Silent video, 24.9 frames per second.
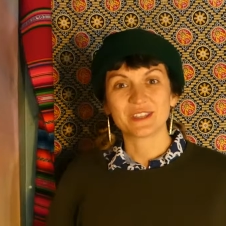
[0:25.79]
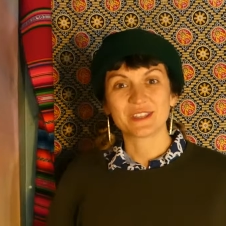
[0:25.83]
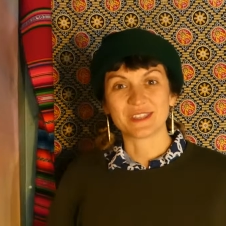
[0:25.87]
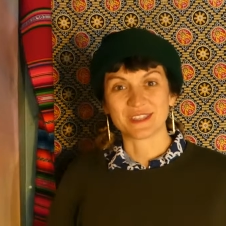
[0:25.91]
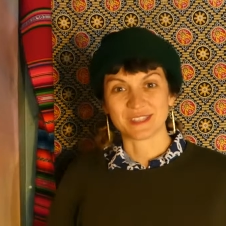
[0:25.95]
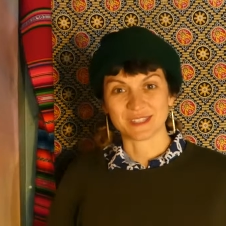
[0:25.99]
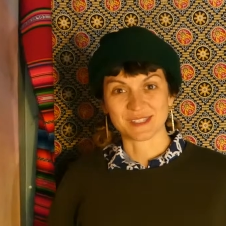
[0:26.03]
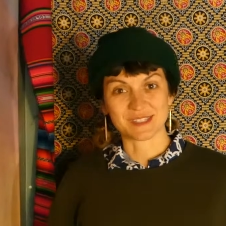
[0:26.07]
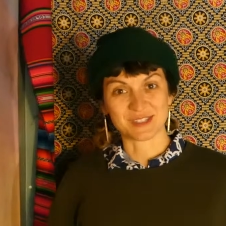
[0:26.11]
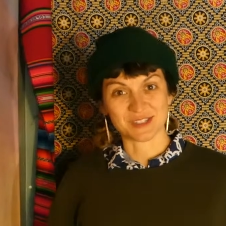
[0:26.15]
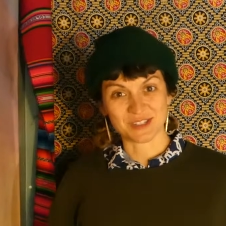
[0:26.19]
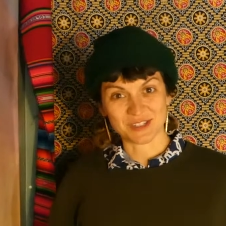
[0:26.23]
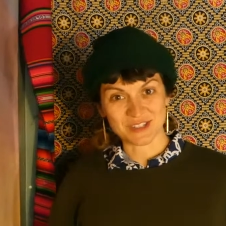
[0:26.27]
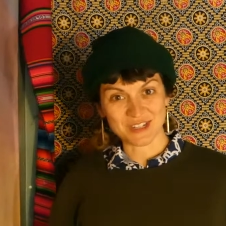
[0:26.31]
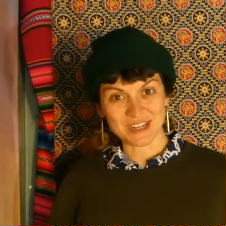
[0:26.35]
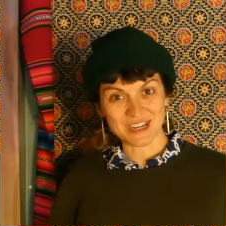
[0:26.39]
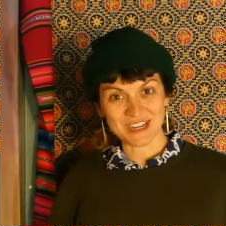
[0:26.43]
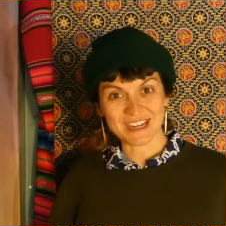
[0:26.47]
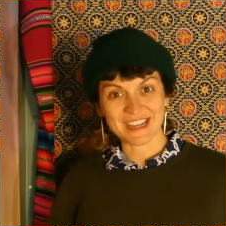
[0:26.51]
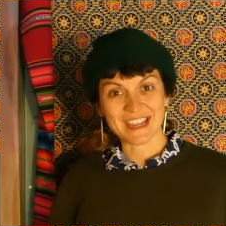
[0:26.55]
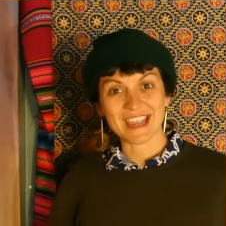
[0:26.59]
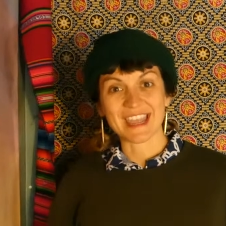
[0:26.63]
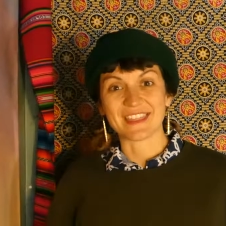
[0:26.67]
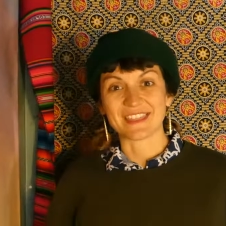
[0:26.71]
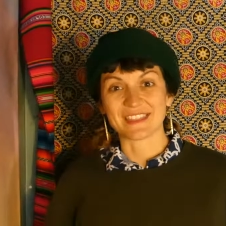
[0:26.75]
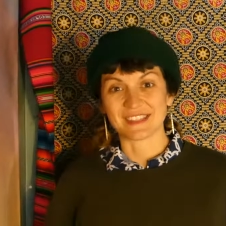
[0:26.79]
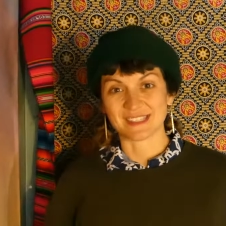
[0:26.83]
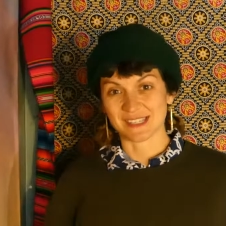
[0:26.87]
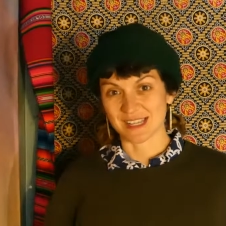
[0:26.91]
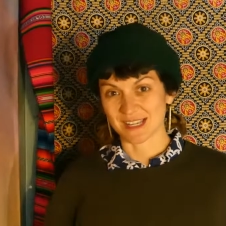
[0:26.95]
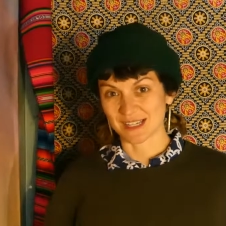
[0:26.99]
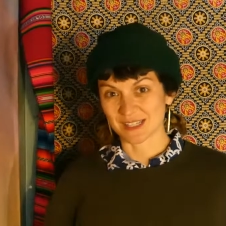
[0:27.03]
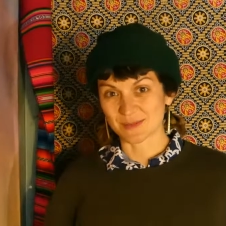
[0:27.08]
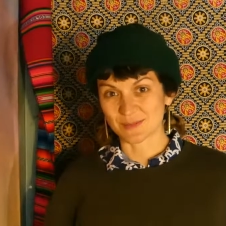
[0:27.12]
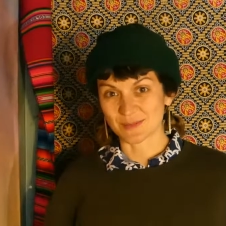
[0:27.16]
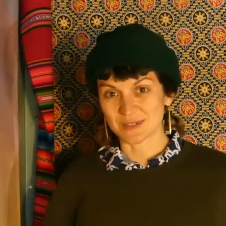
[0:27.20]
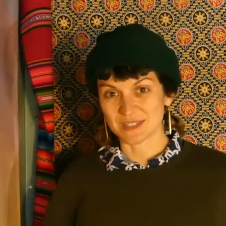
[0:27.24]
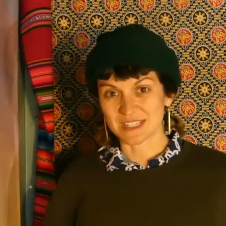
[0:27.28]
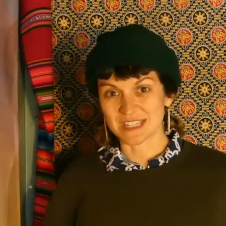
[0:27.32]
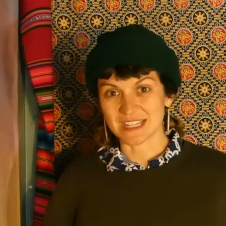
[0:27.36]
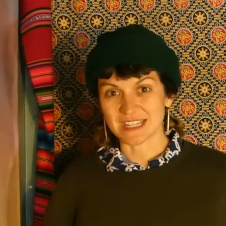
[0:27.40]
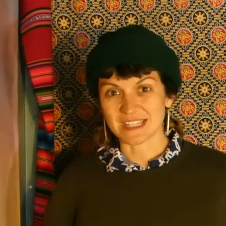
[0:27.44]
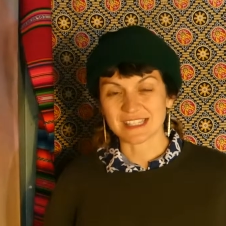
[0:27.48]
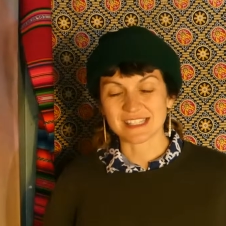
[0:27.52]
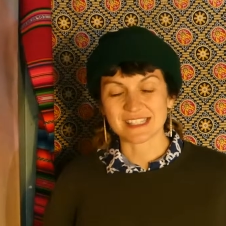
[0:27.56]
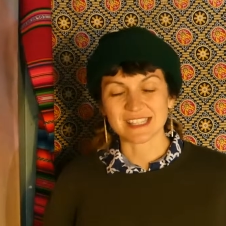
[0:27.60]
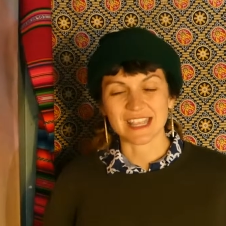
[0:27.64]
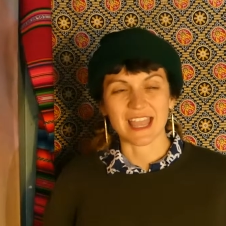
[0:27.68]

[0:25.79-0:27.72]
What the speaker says: this degree and this expertise.